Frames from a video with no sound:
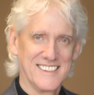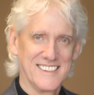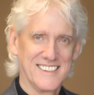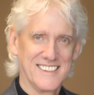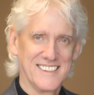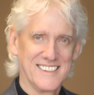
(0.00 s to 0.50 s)

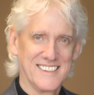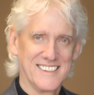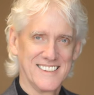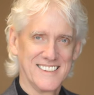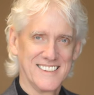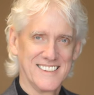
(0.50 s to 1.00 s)

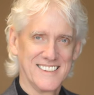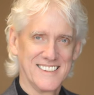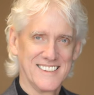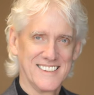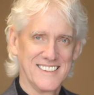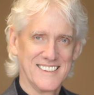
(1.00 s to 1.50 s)

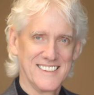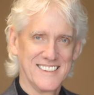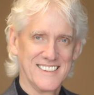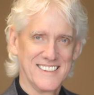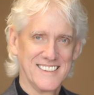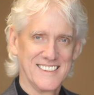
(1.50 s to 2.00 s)

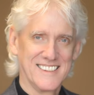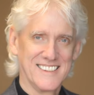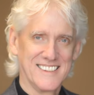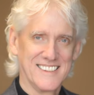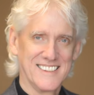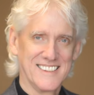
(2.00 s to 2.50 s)

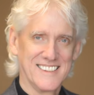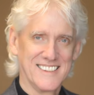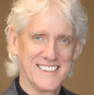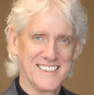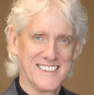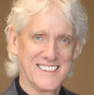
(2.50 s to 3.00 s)

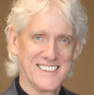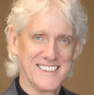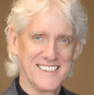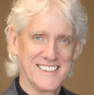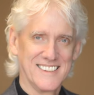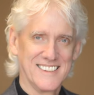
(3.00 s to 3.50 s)

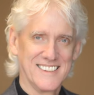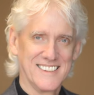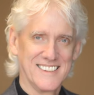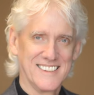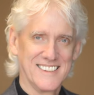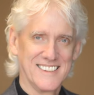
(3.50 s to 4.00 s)

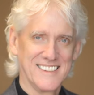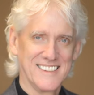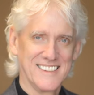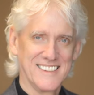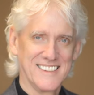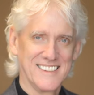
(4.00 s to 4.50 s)

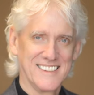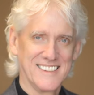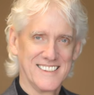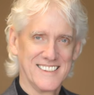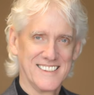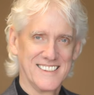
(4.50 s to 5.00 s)

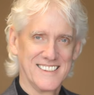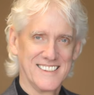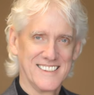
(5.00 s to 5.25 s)
This is a still picture; no speech is visible.